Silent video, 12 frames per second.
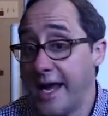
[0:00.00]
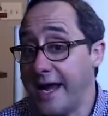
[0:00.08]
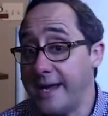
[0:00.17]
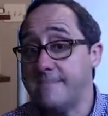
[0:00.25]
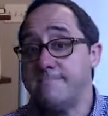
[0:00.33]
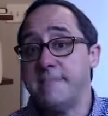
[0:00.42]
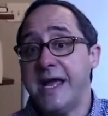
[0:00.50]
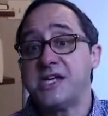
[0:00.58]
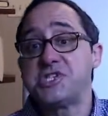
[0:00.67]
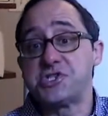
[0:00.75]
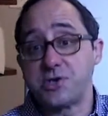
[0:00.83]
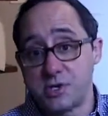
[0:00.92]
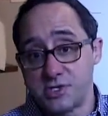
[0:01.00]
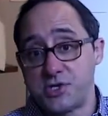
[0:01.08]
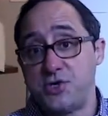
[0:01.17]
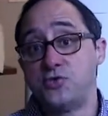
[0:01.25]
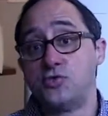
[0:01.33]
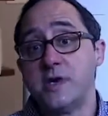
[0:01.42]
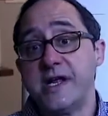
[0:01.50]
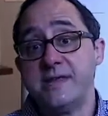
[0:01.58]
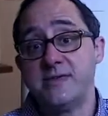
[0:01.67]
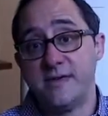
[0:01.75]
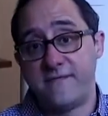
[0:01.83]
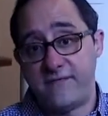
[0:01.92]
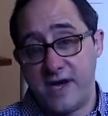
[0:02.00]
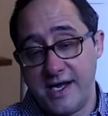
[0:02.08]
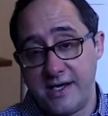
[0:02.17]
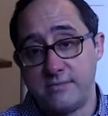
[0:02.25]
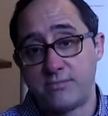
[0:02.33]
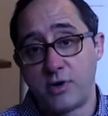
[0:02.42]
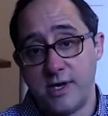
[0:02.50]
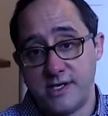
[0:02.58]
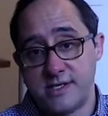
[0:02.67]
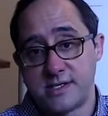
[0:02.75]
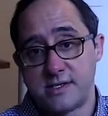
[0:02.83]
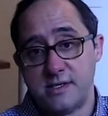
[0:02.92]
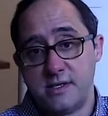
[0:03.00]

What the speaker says: hey, make sure to read the fine print.